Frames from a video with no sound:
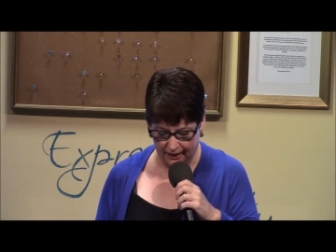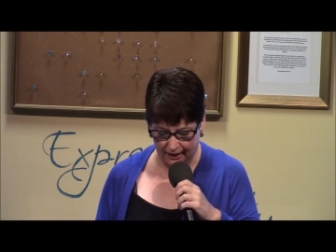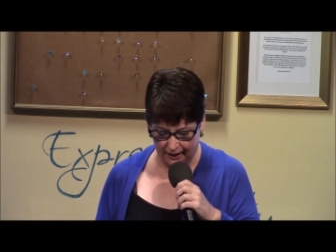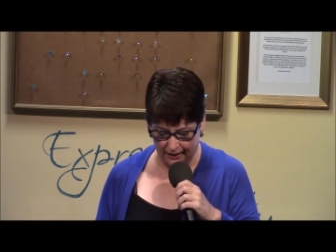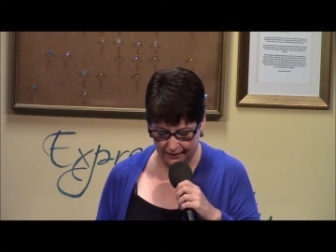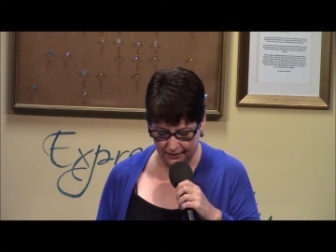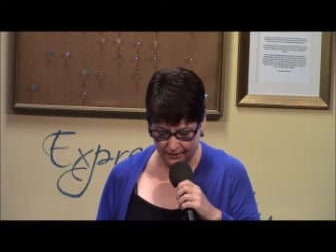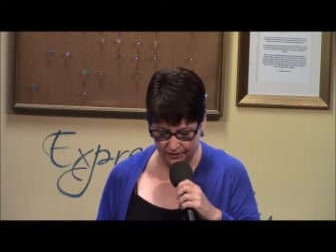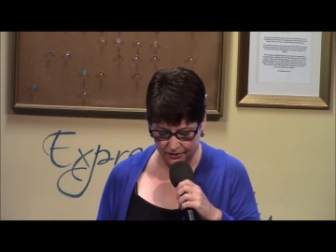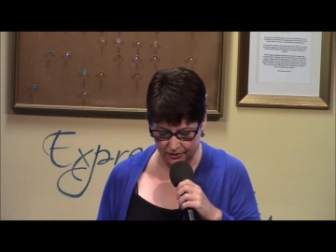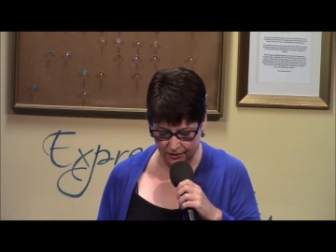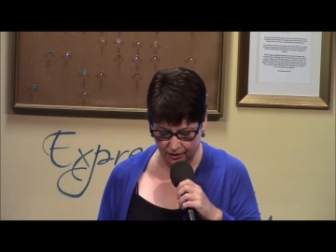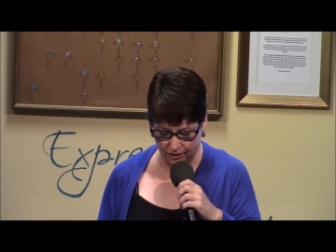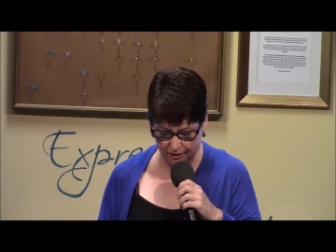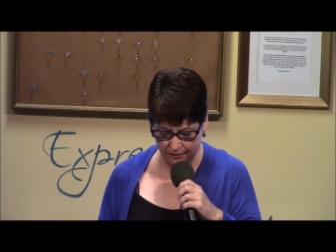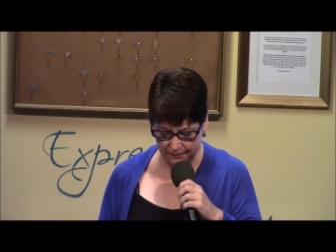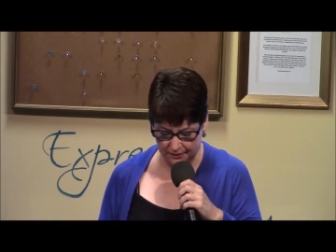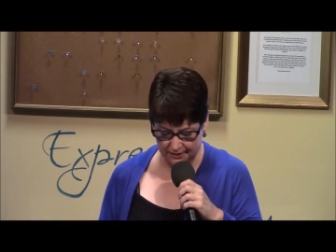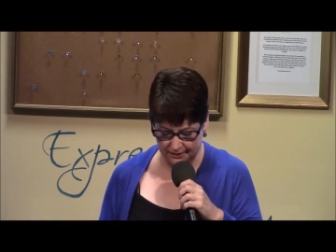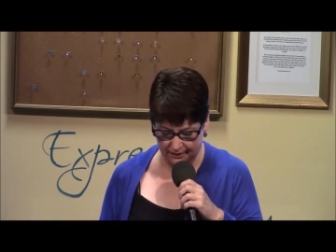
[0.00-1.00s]
and the
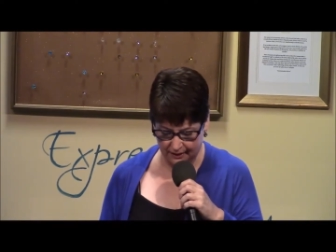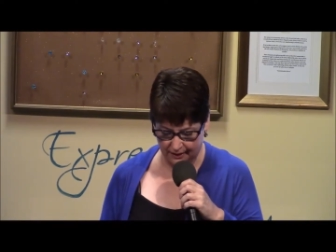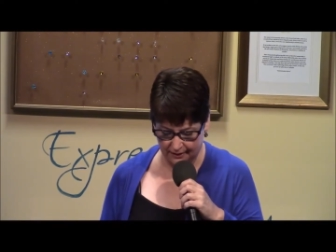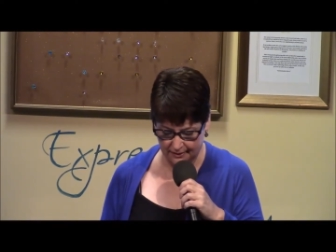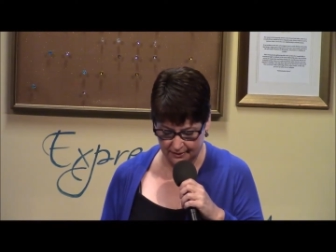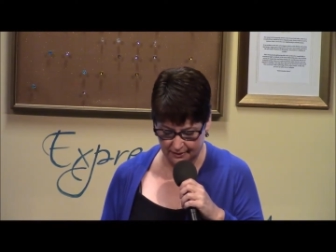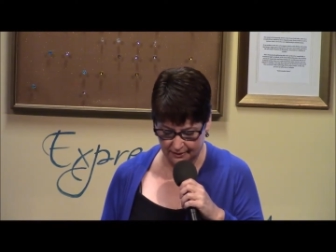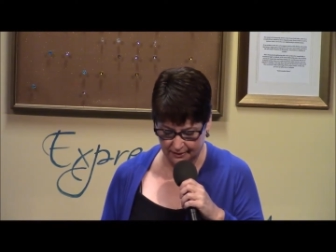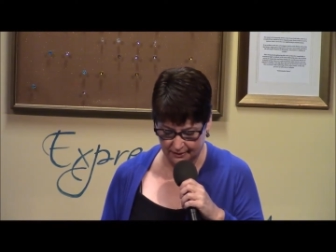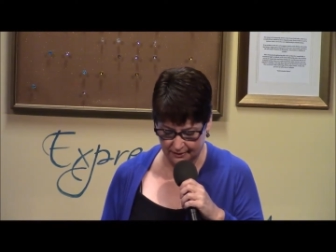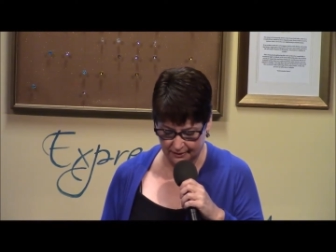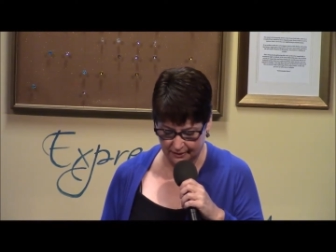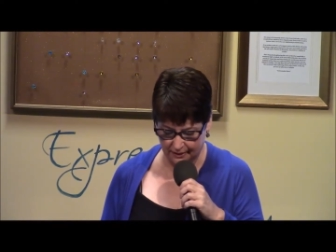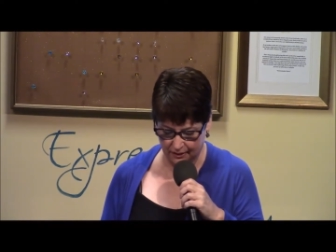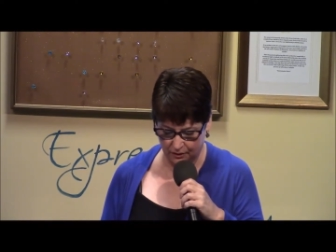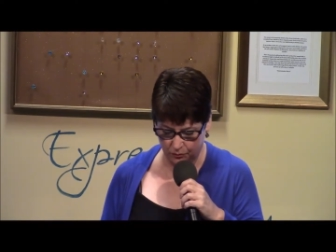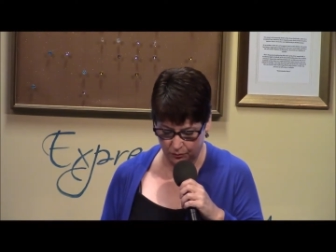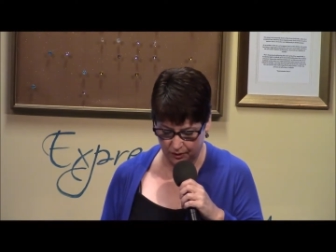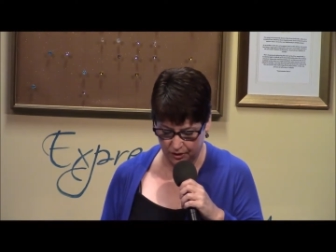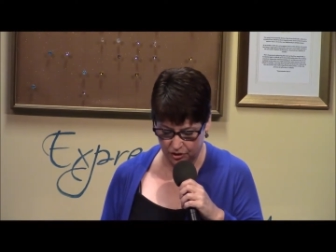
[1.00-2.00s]
circumstances
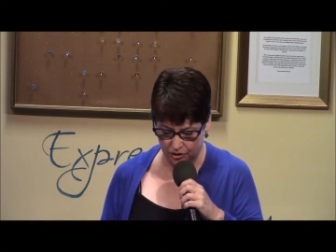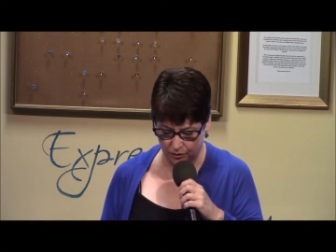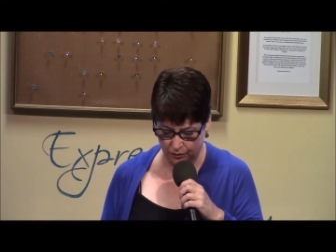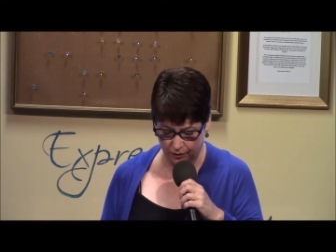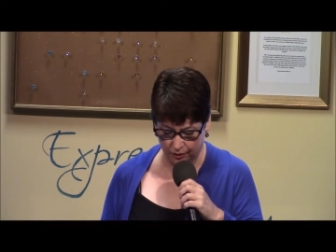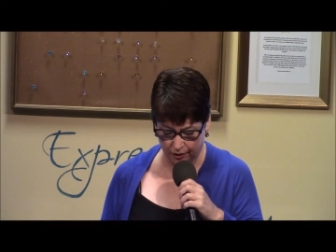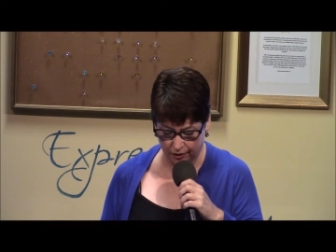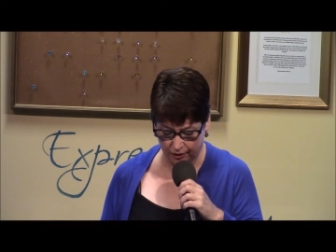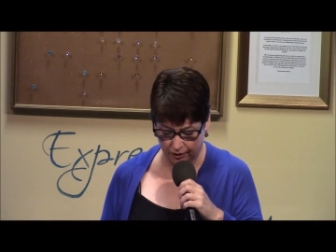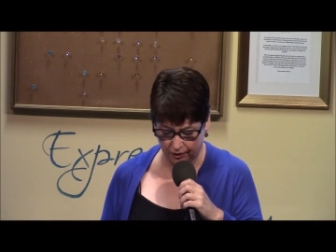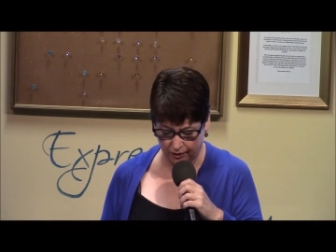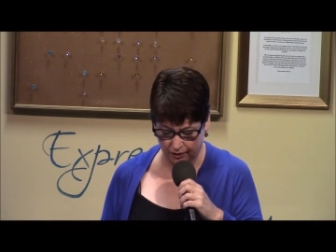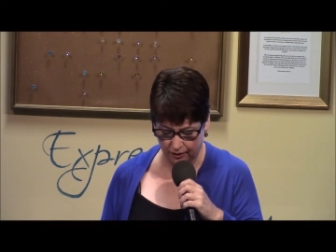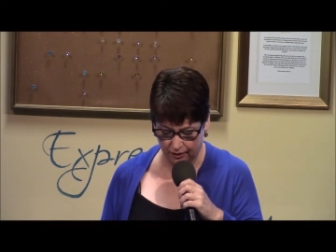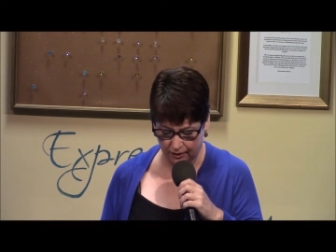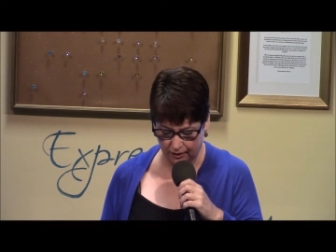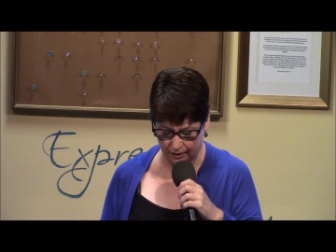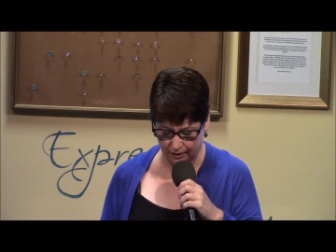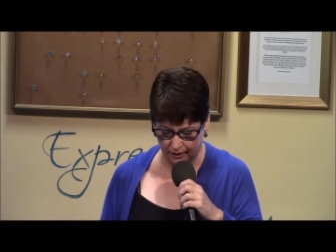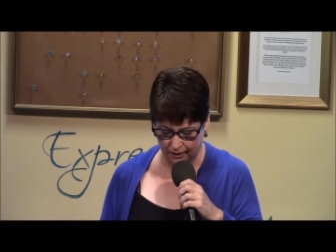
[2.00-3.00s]
in which you heard
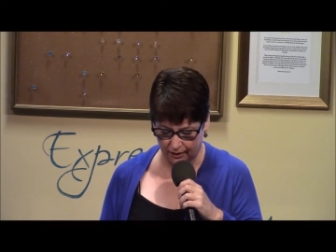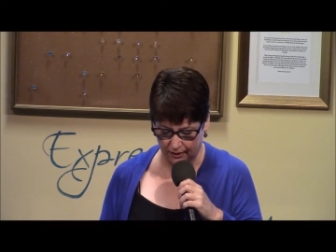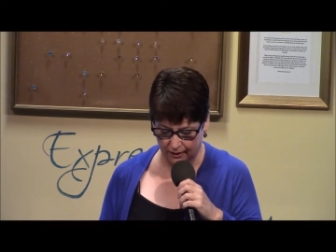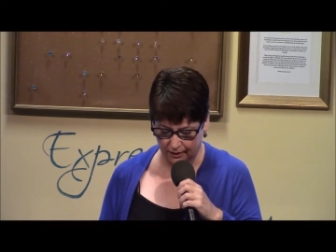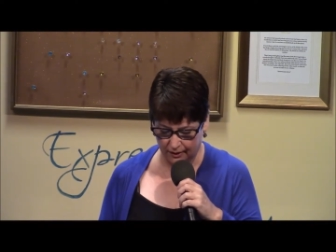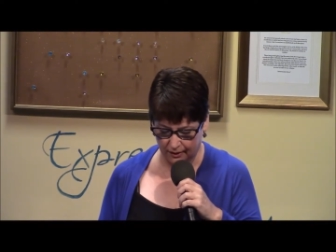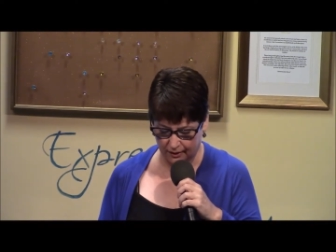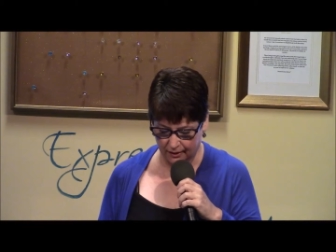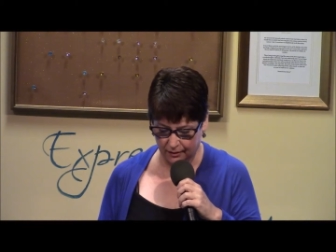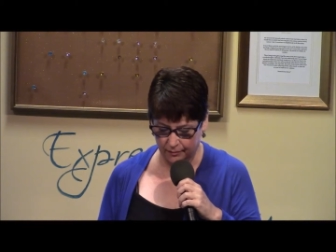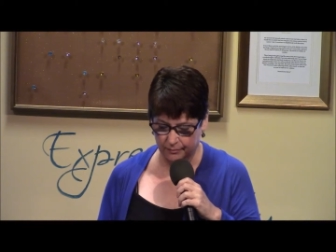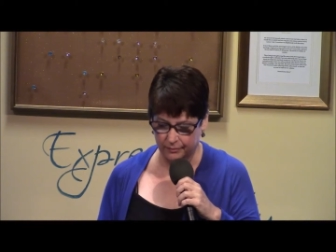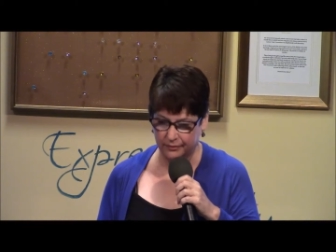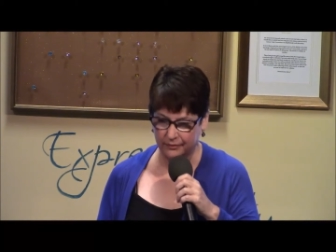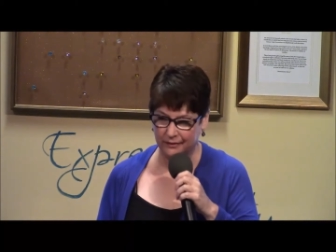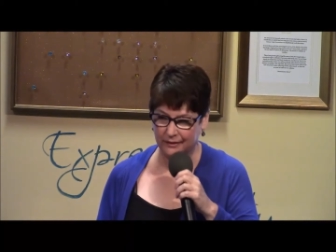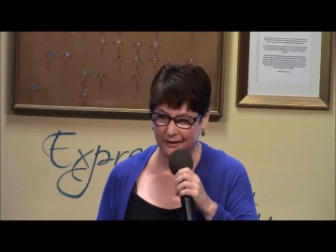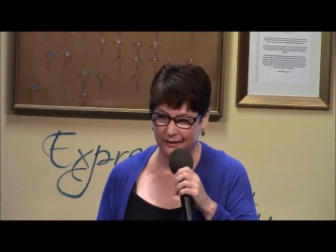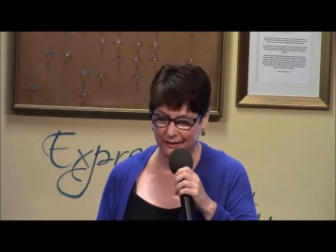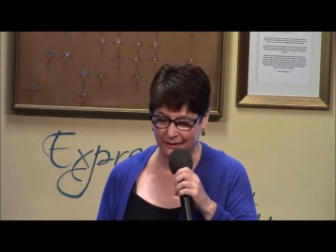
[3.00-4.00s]

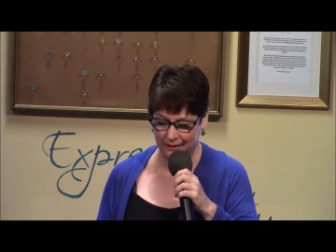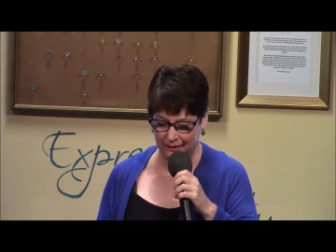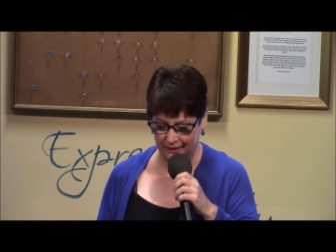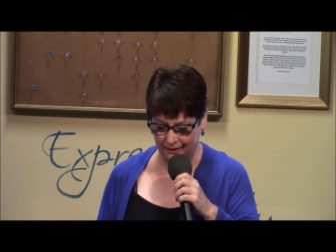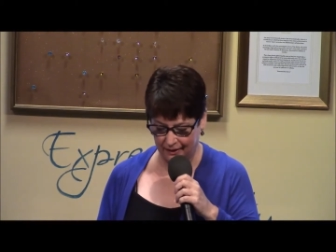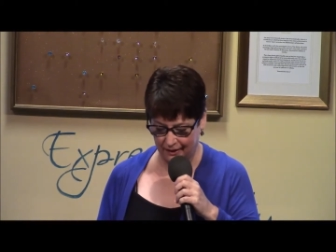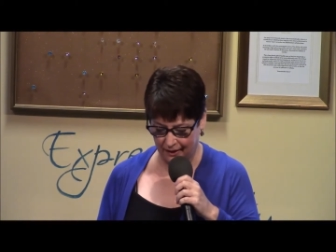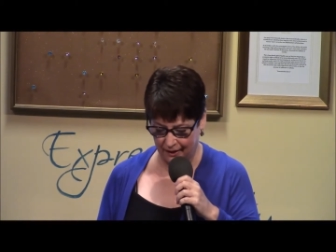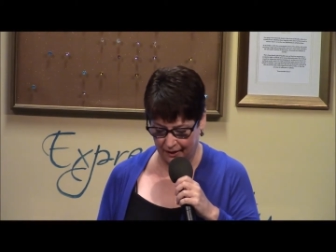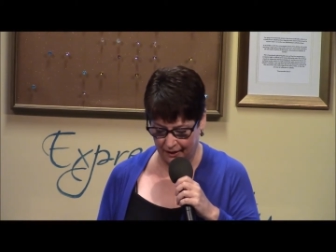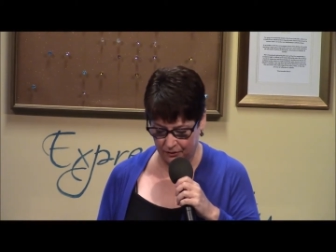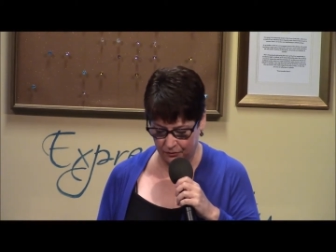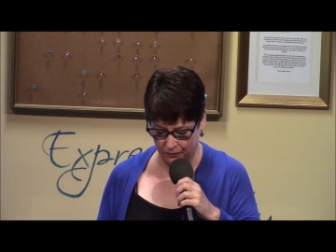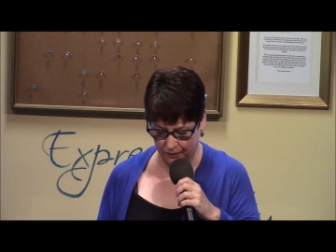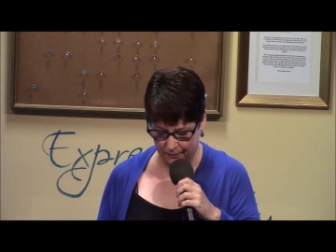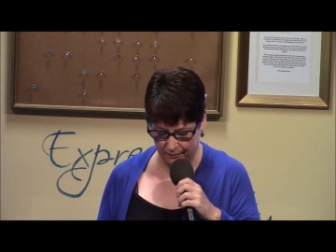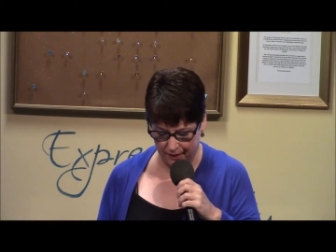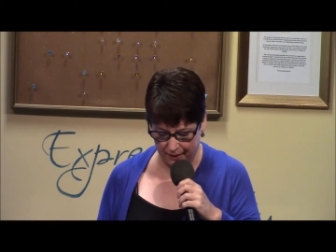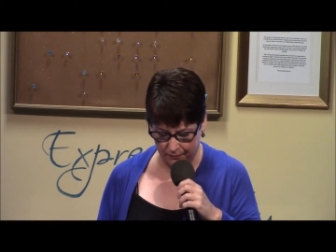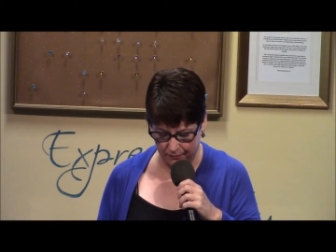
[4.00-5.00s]
completely
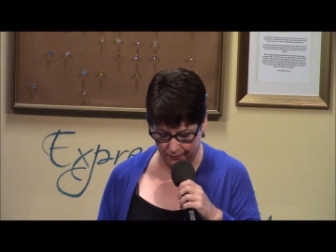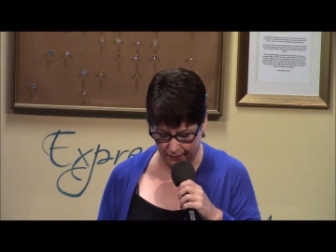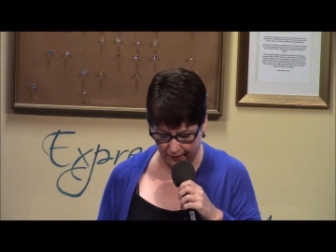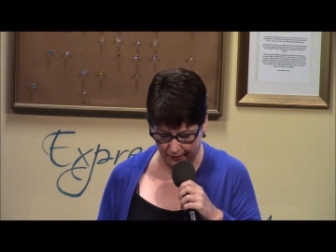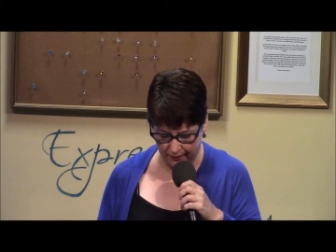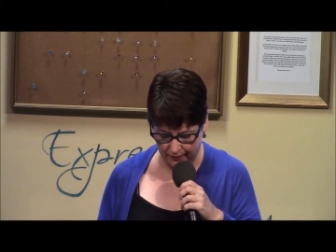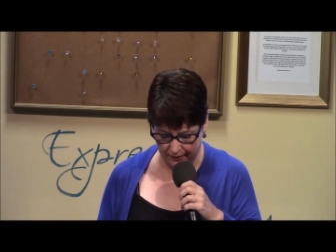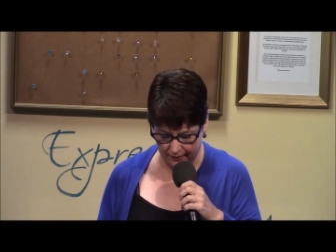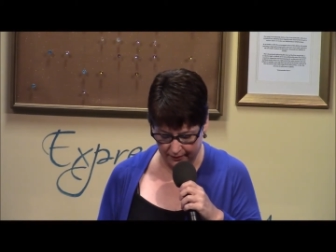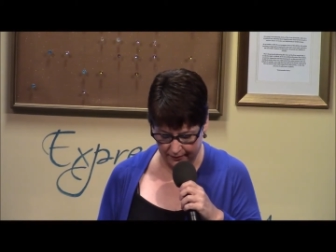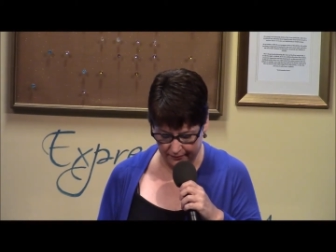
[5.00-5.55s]
unremembered.